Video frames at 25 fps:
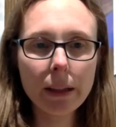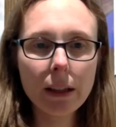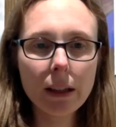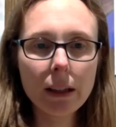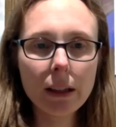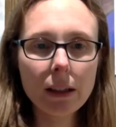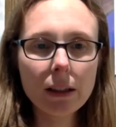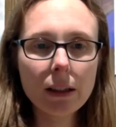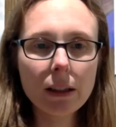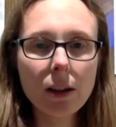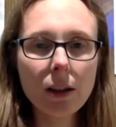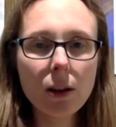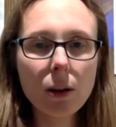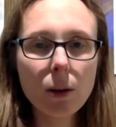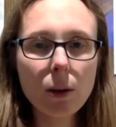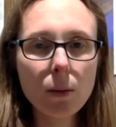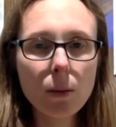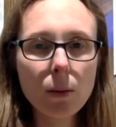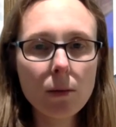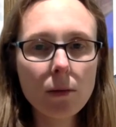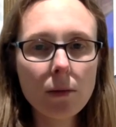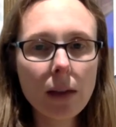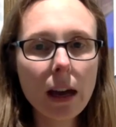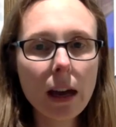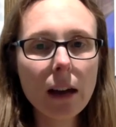
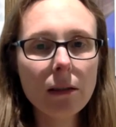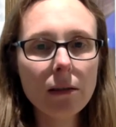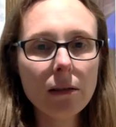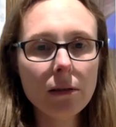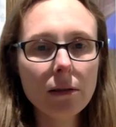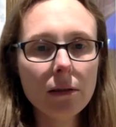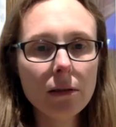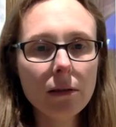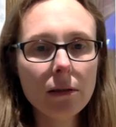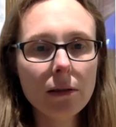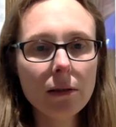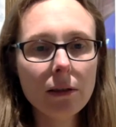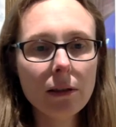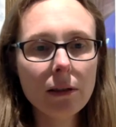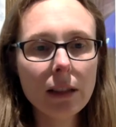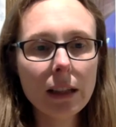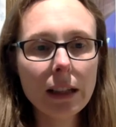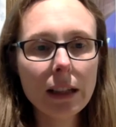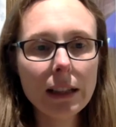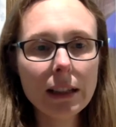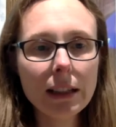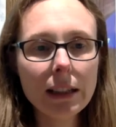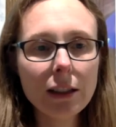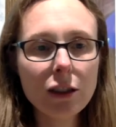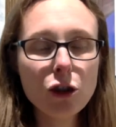So yeah,
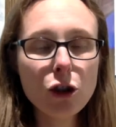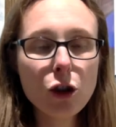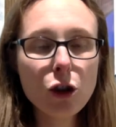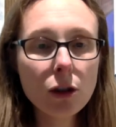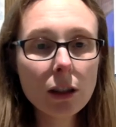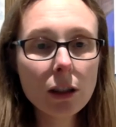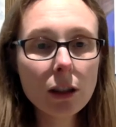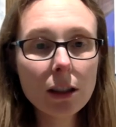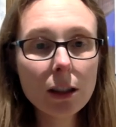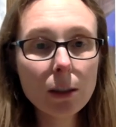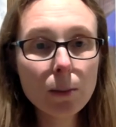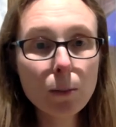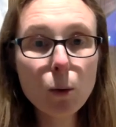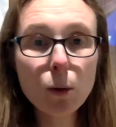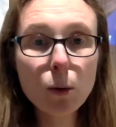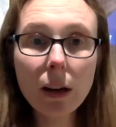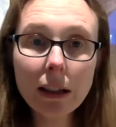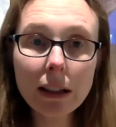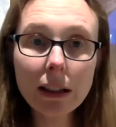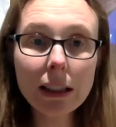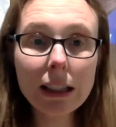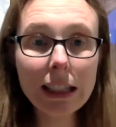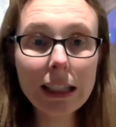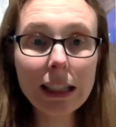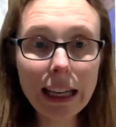it's not a small
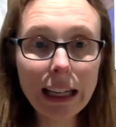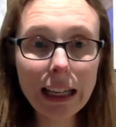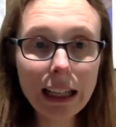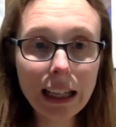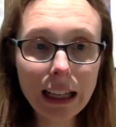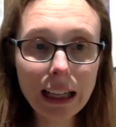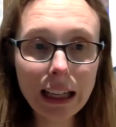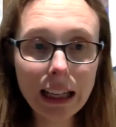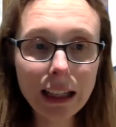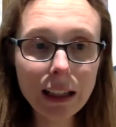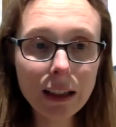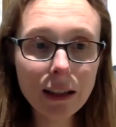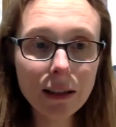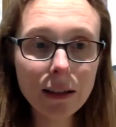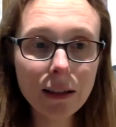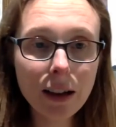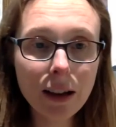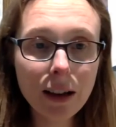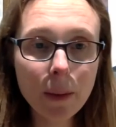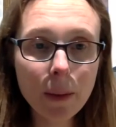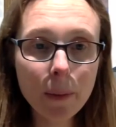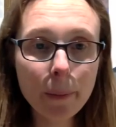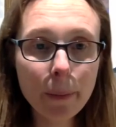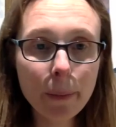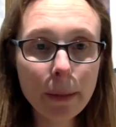undertaking,
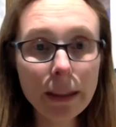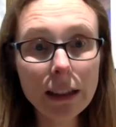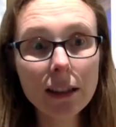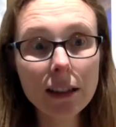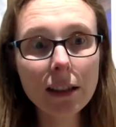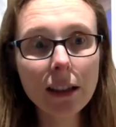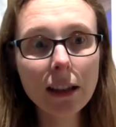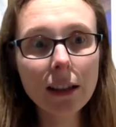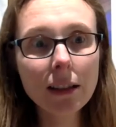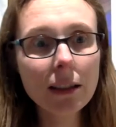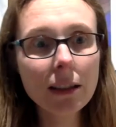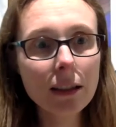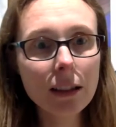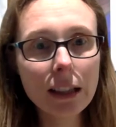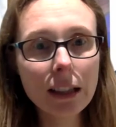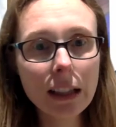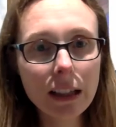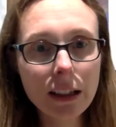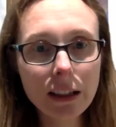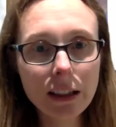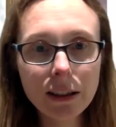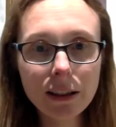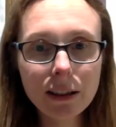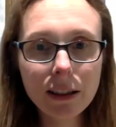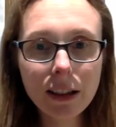but it's certainly
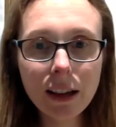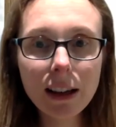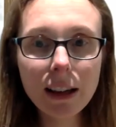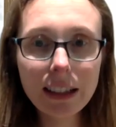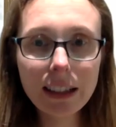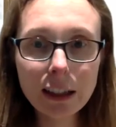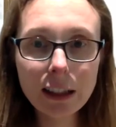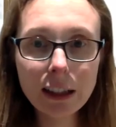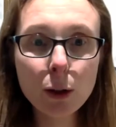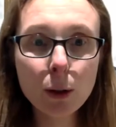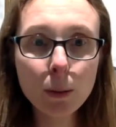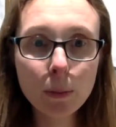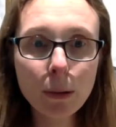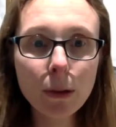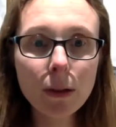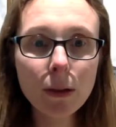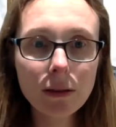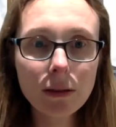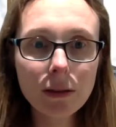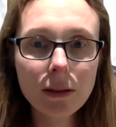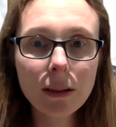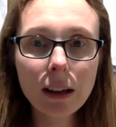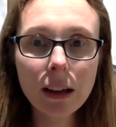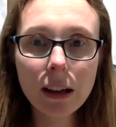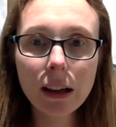doable
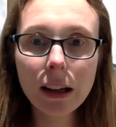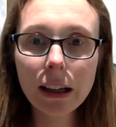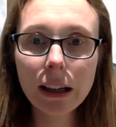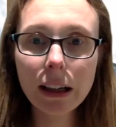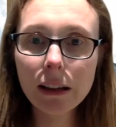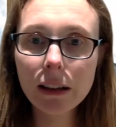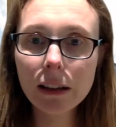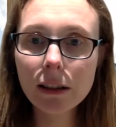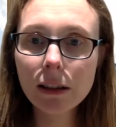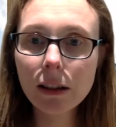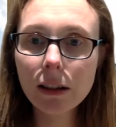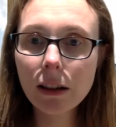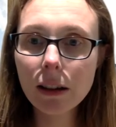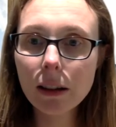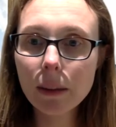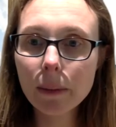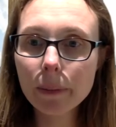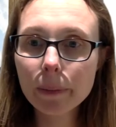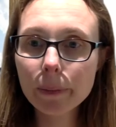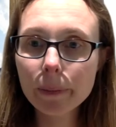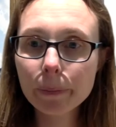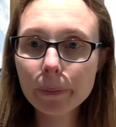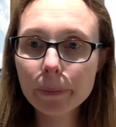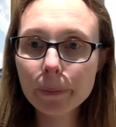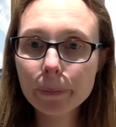in the
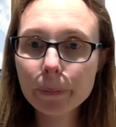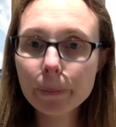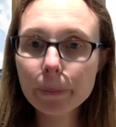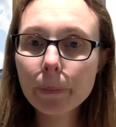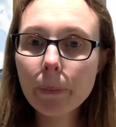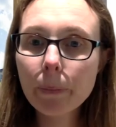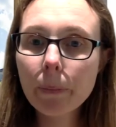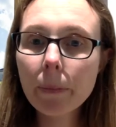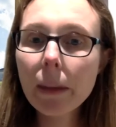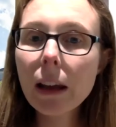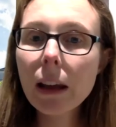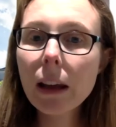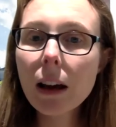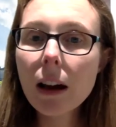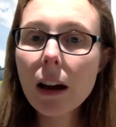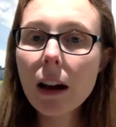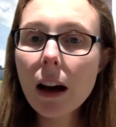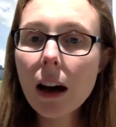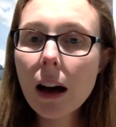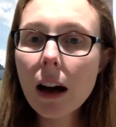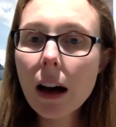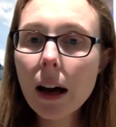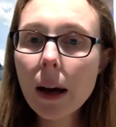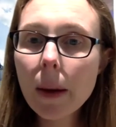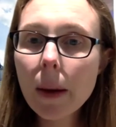
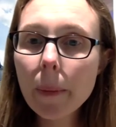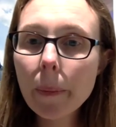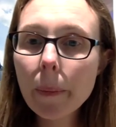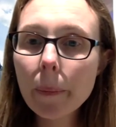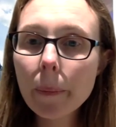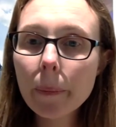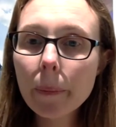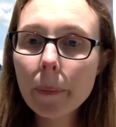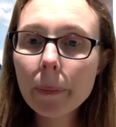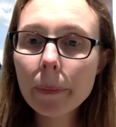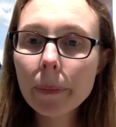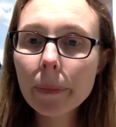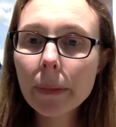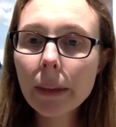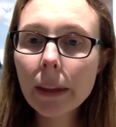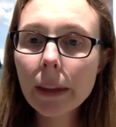time.